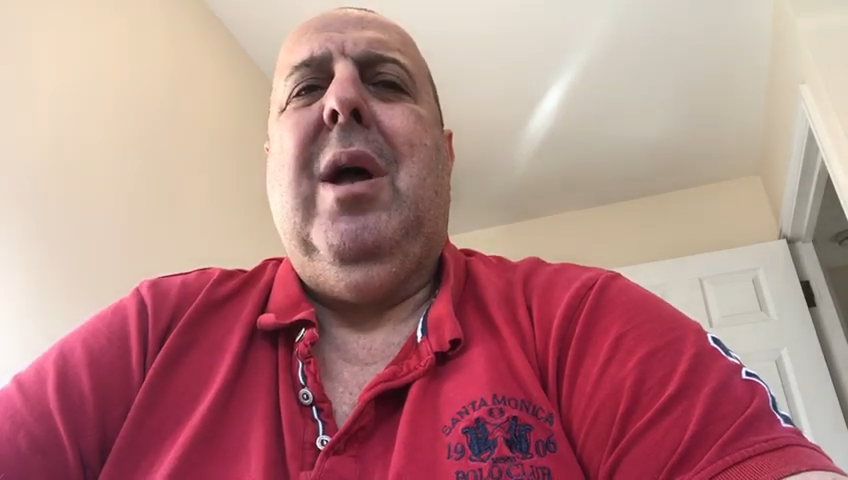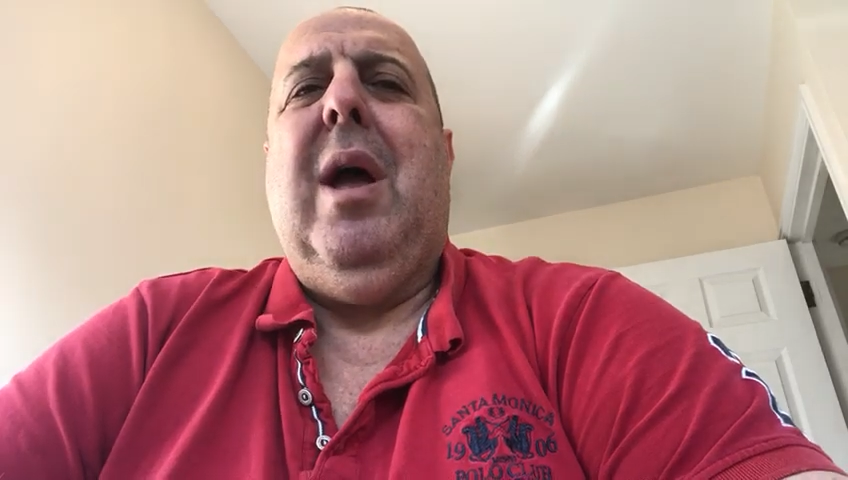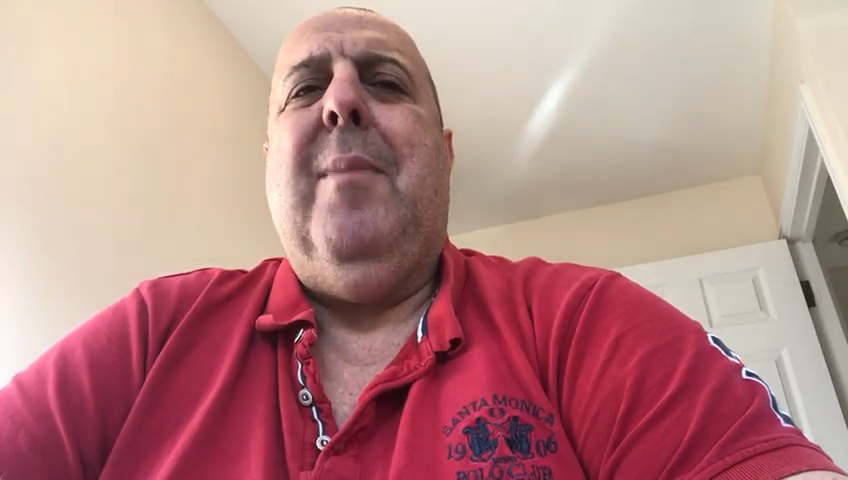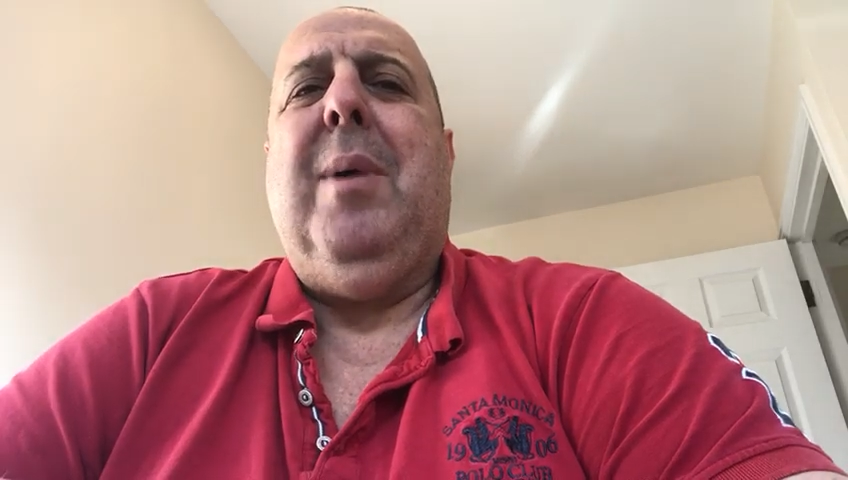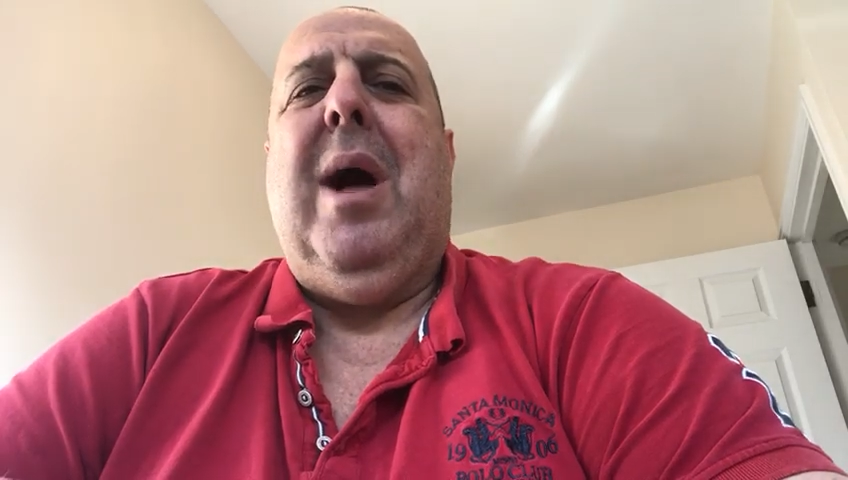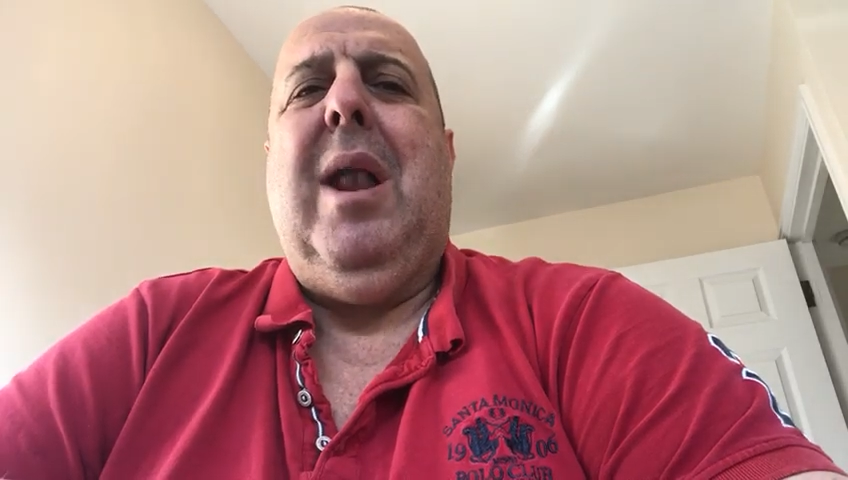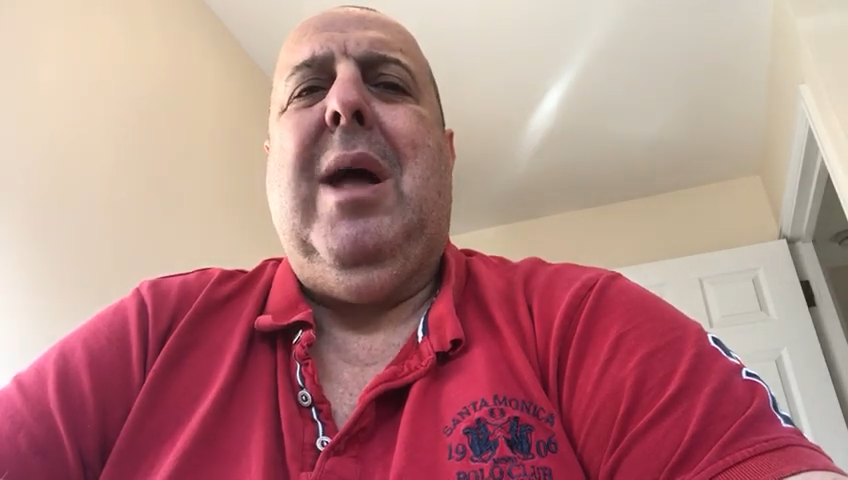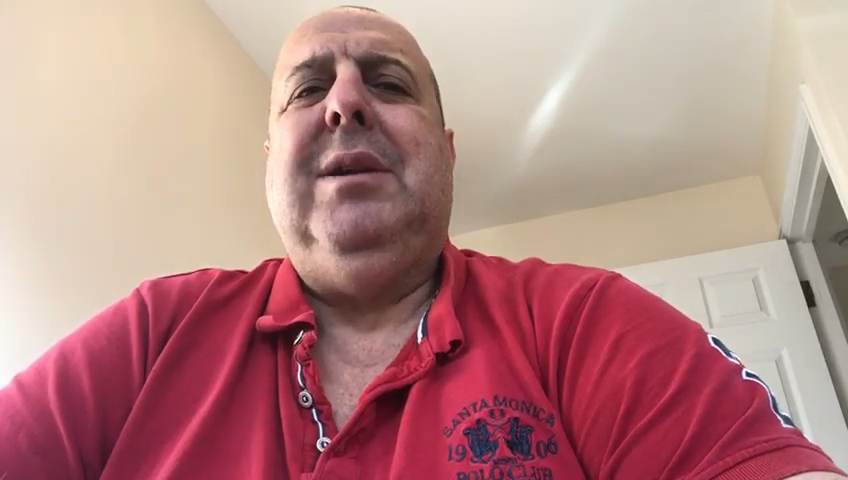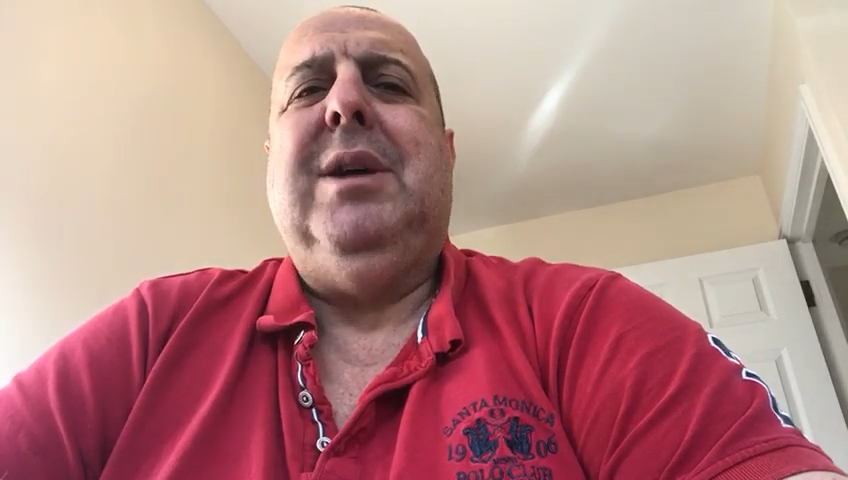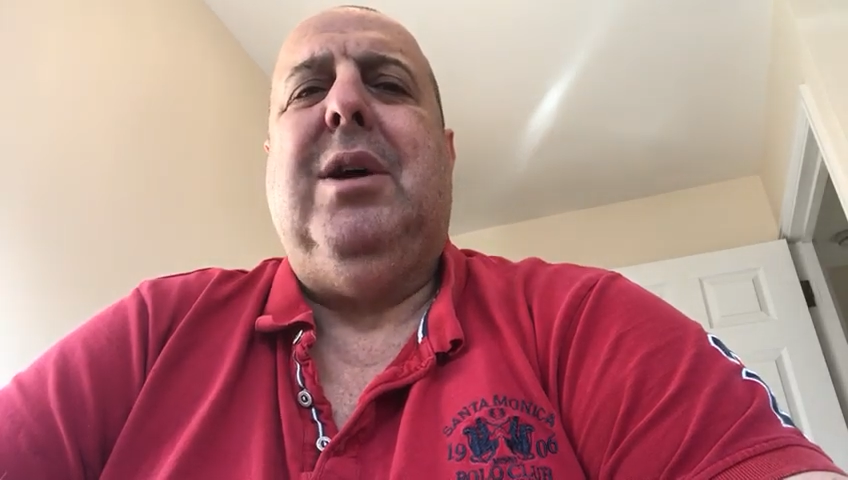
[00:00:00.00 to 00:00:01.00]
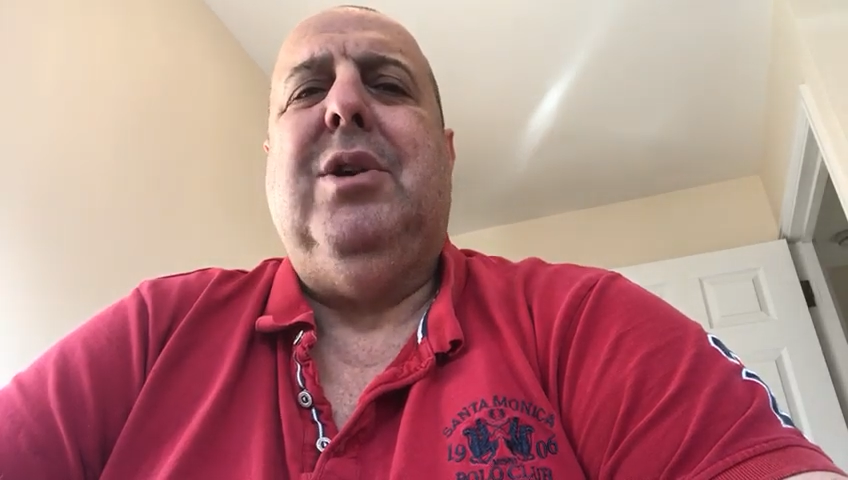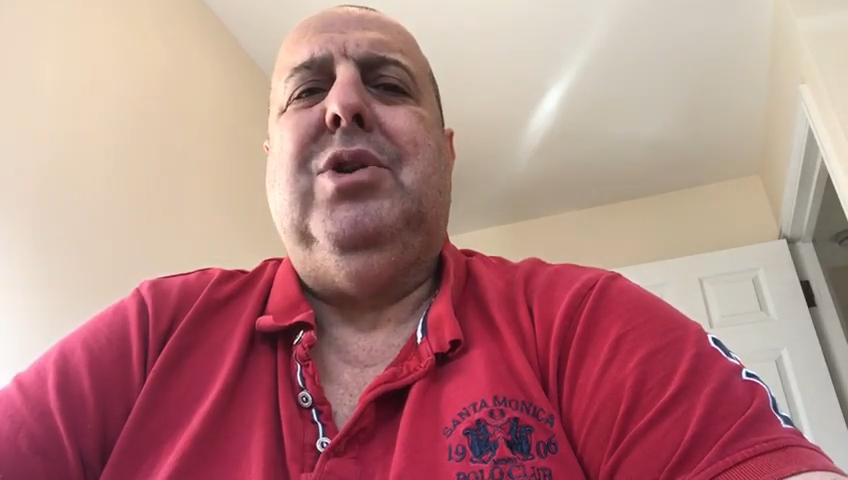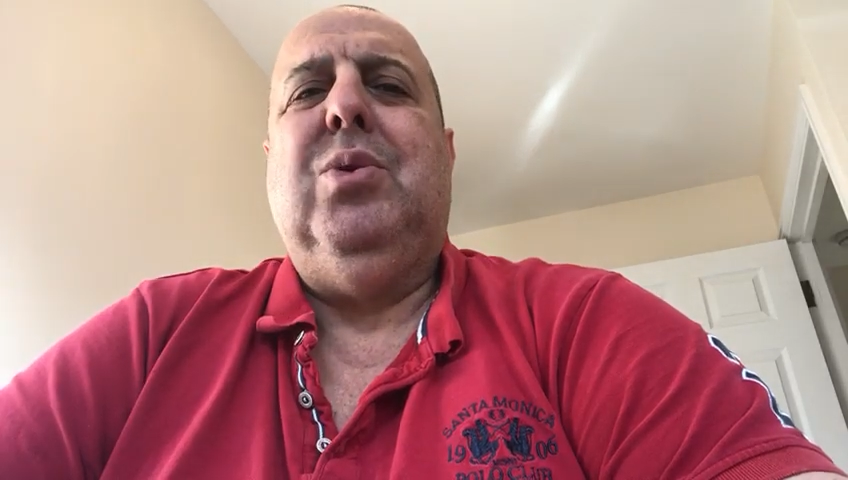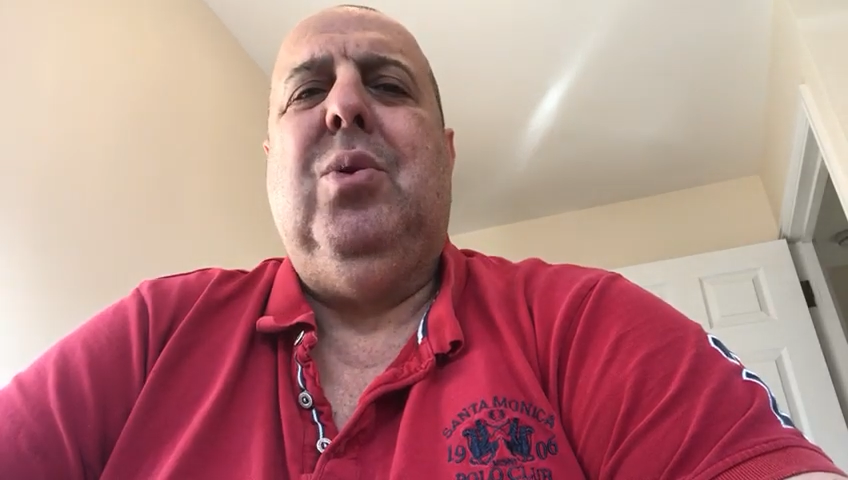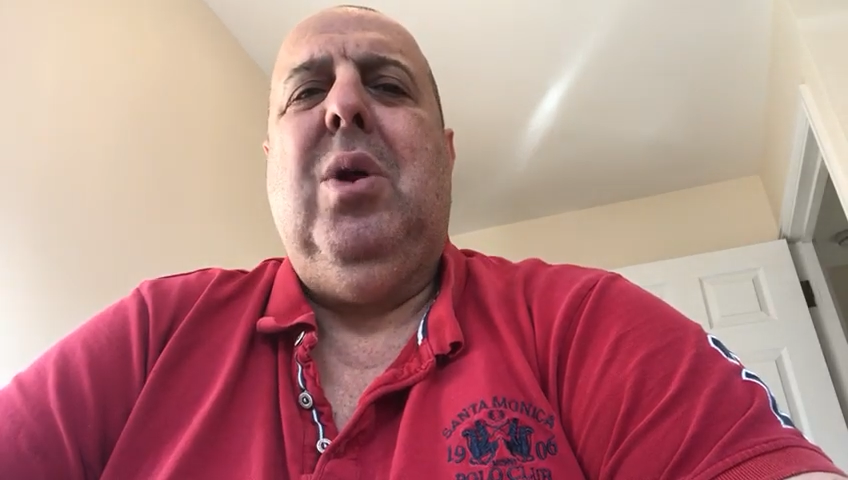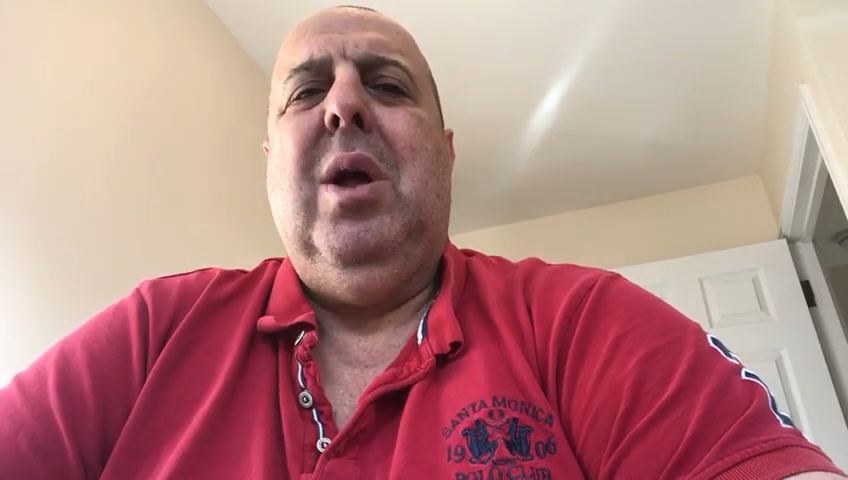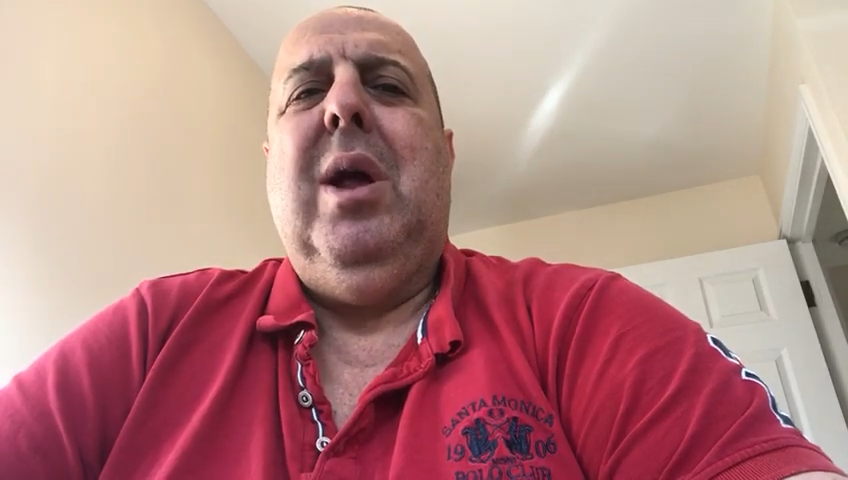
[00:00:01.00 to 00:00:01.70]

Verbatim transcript: Uh, but I like Takatool